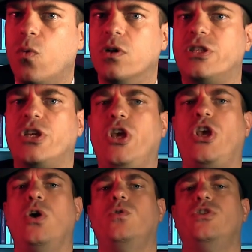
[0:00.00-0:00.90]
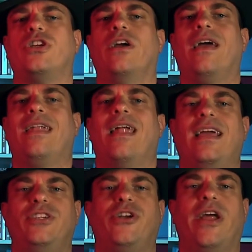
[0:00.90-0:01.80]
was huge in
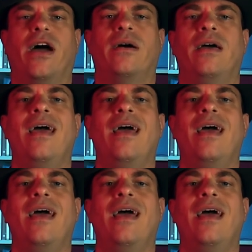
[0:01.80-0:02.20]
Nigeria.